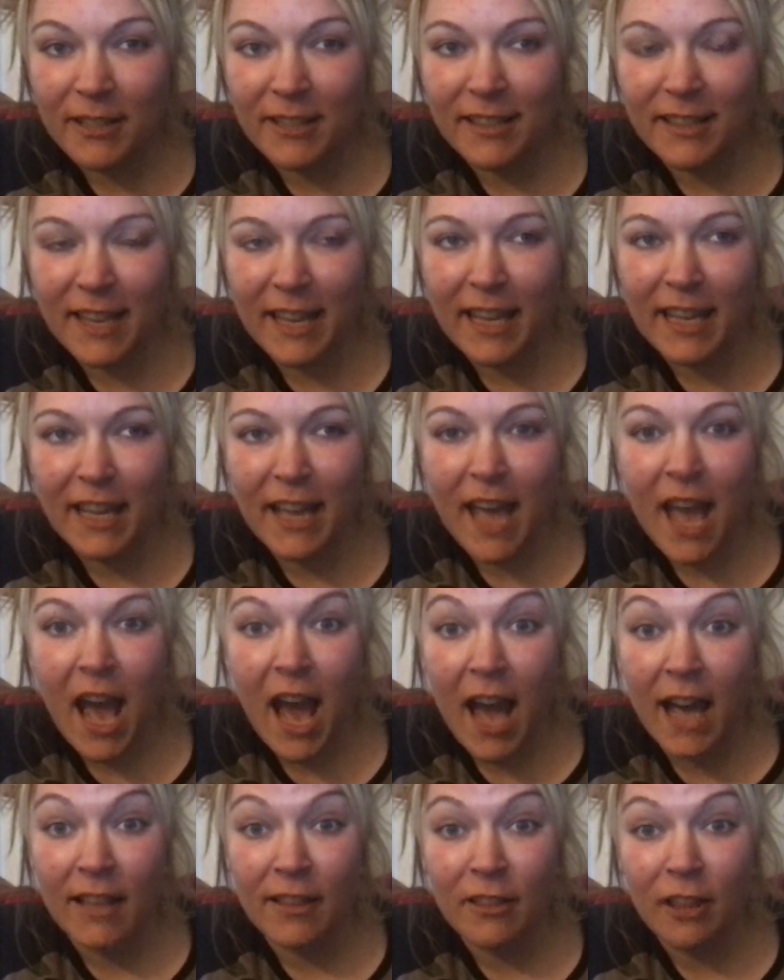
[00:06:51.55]
Like,
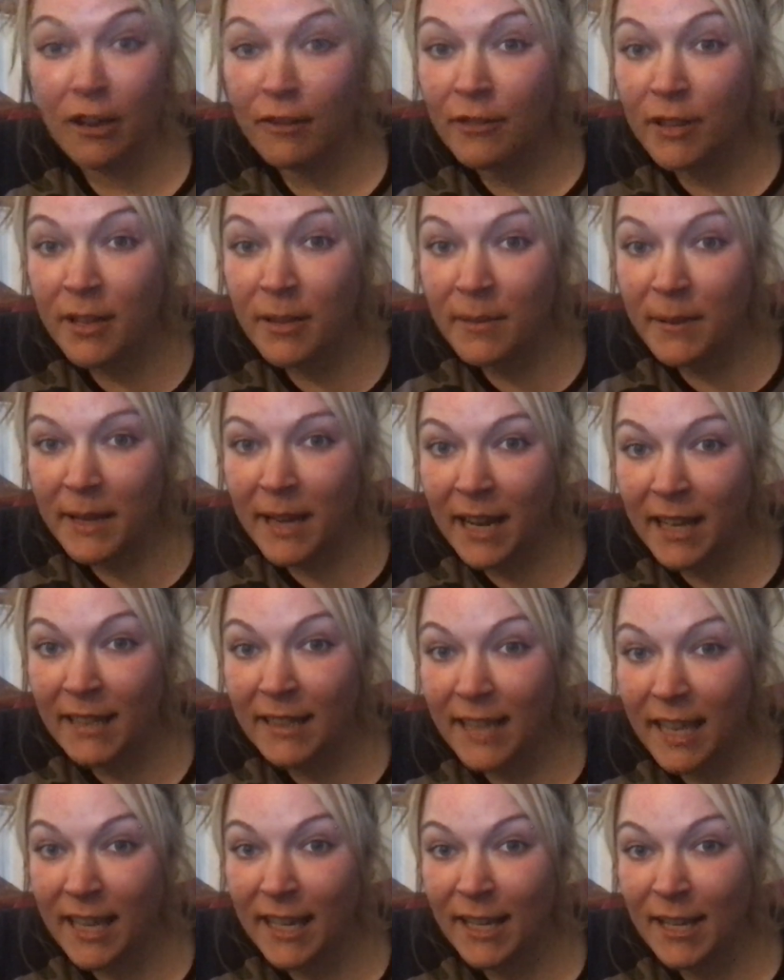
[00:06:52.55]
I love him and I
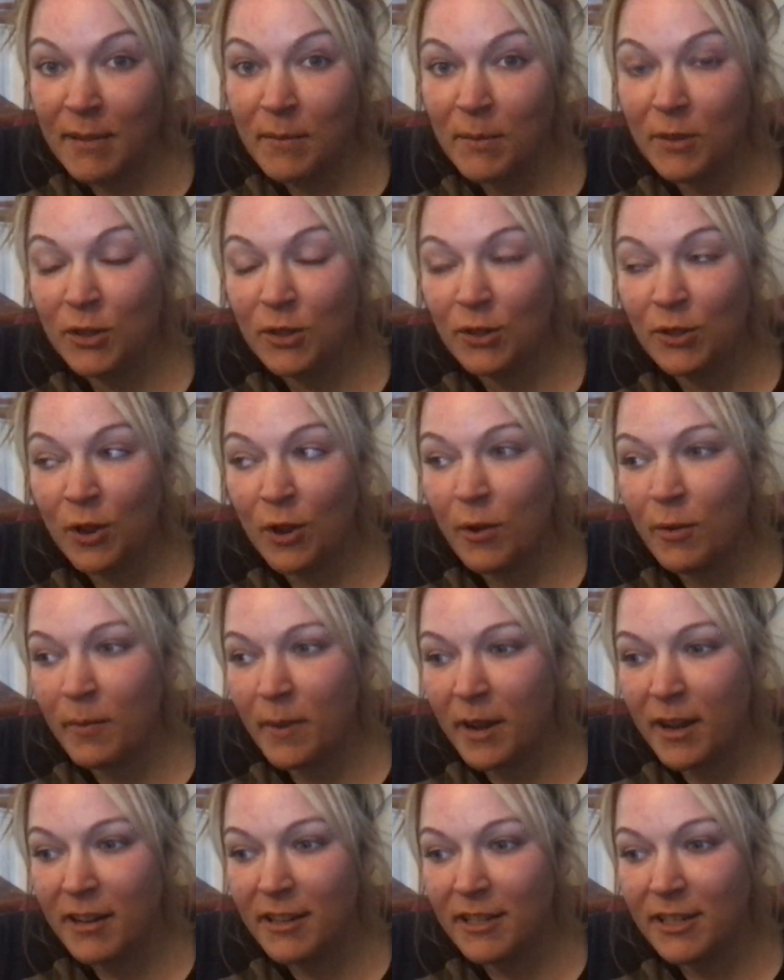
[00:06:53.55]
thank him so
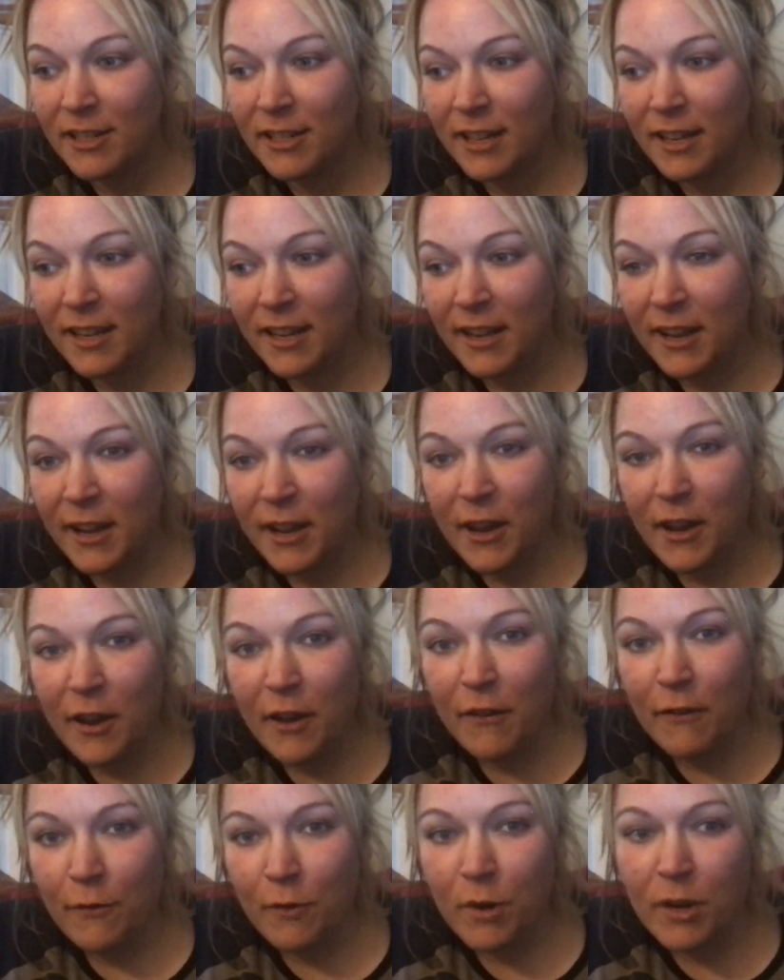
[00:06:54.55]
much
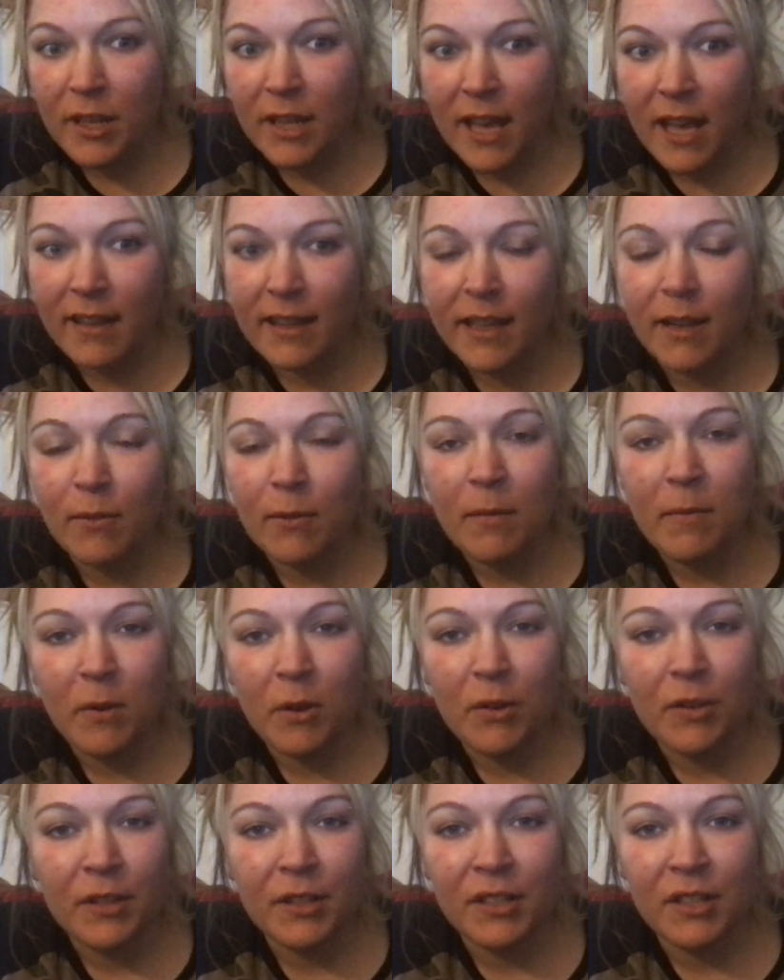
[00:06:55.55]
for that. Like, we're
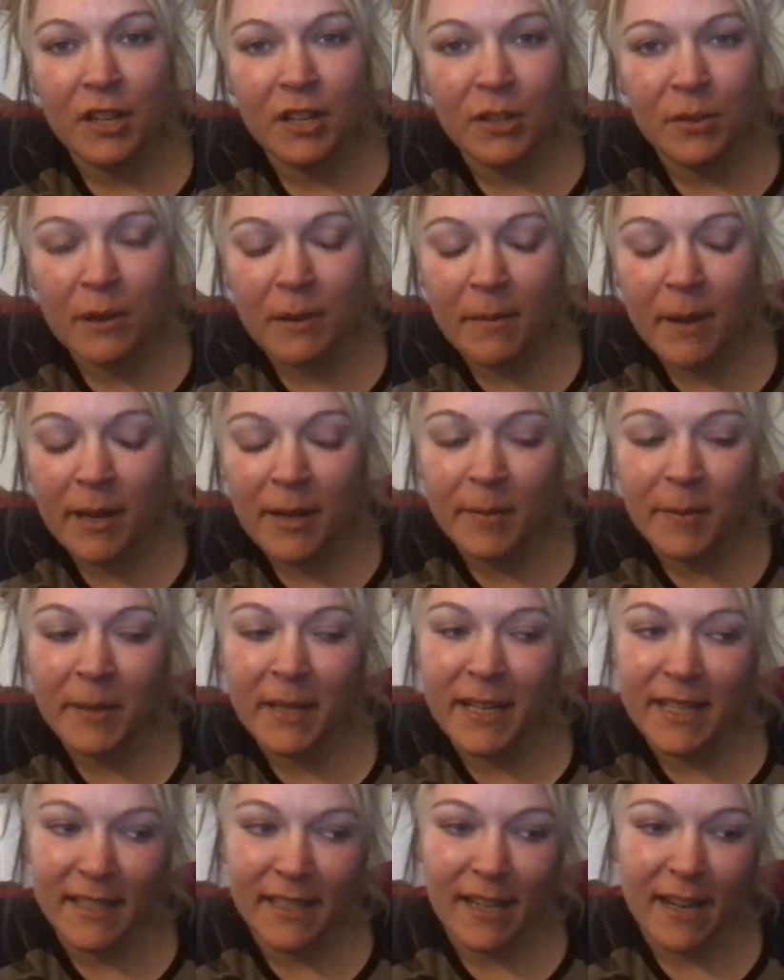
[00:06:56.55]
both in such a way better
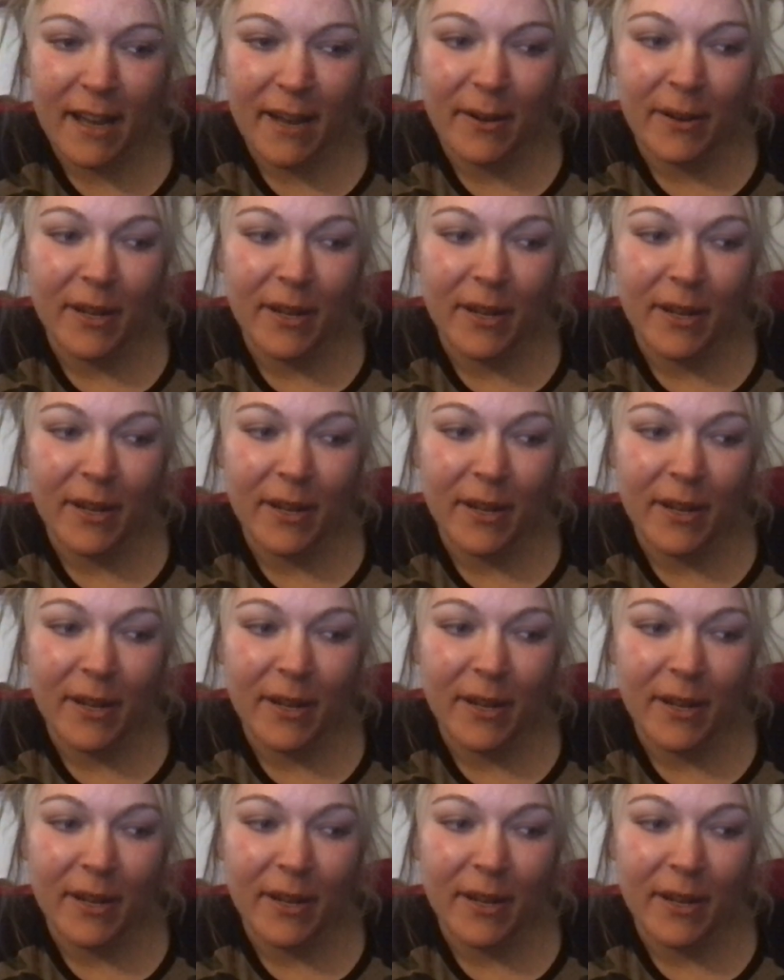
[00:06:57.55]
place now.